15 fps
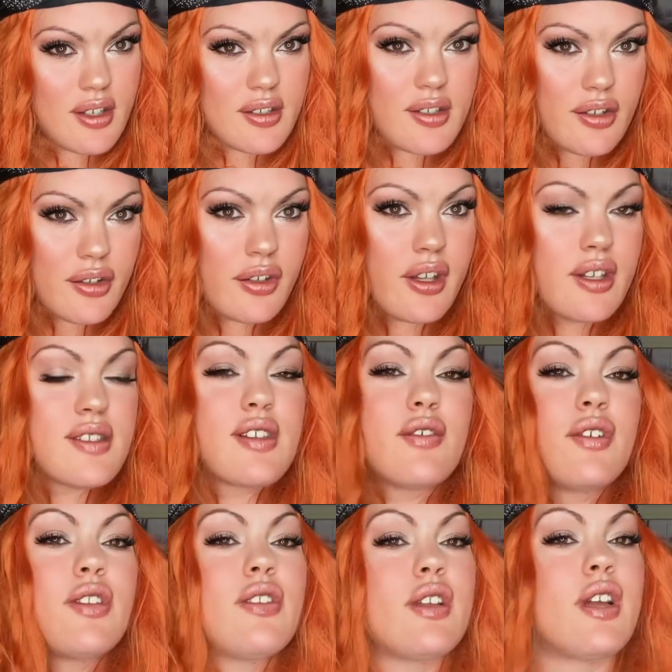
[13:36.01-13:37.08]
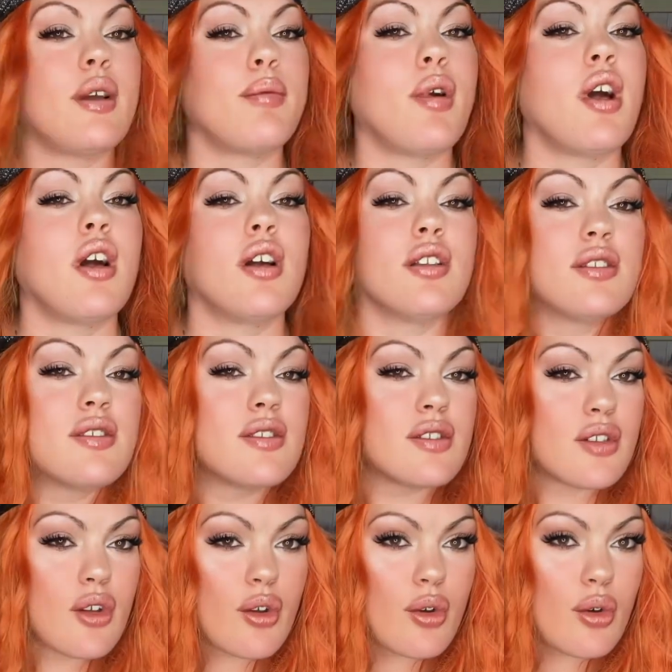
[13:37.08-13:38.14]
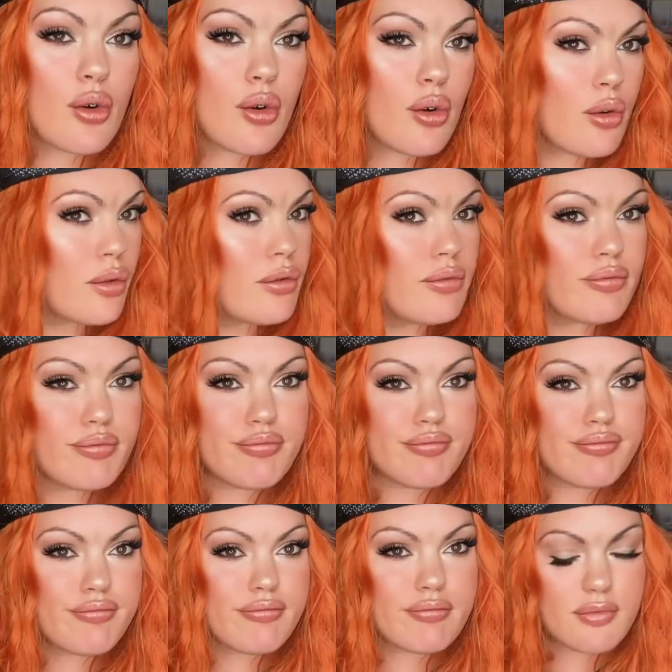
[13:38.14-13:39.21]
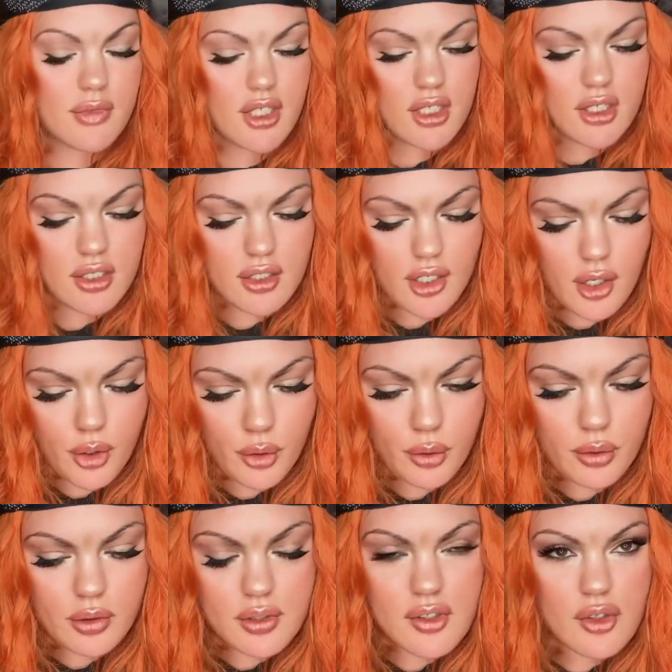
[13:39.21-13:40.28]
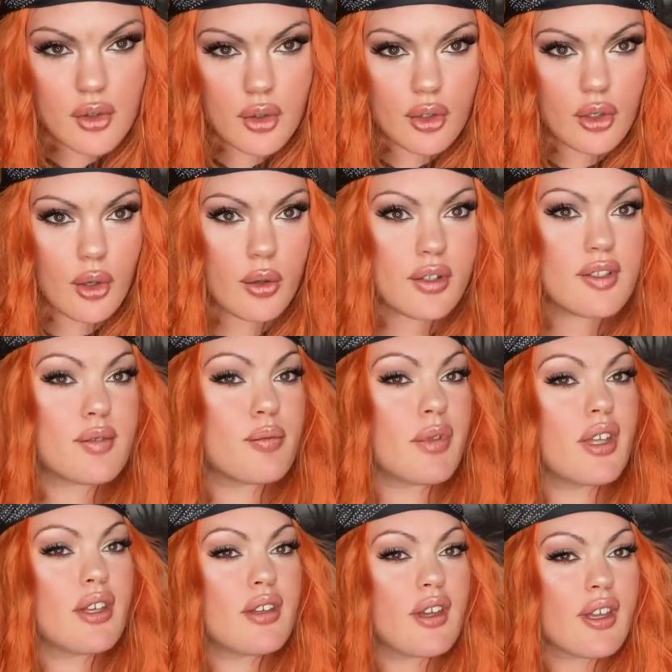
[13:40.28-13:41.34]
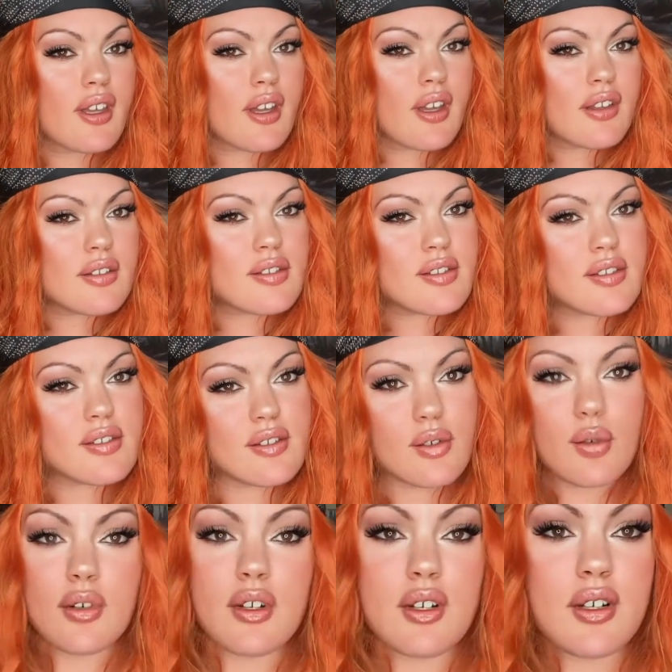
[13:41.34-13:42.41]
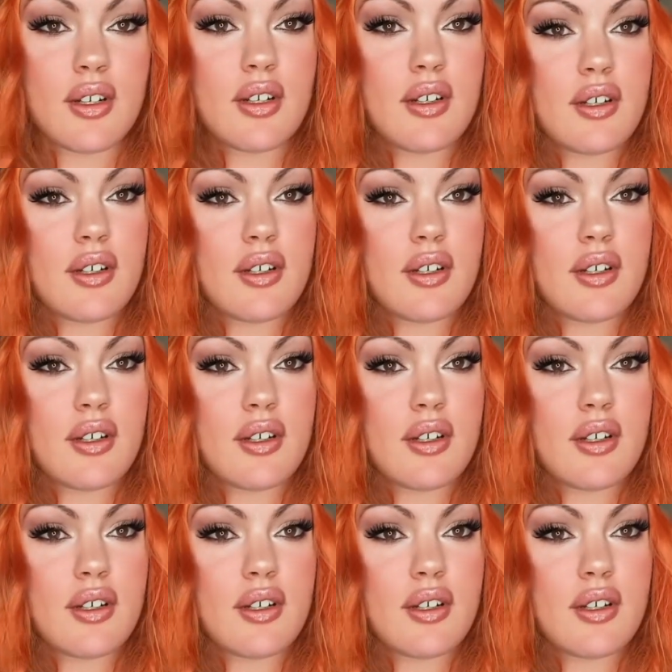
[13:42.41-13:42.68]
I'll tell you guys everything I'm on. So you know it's me, I guess, or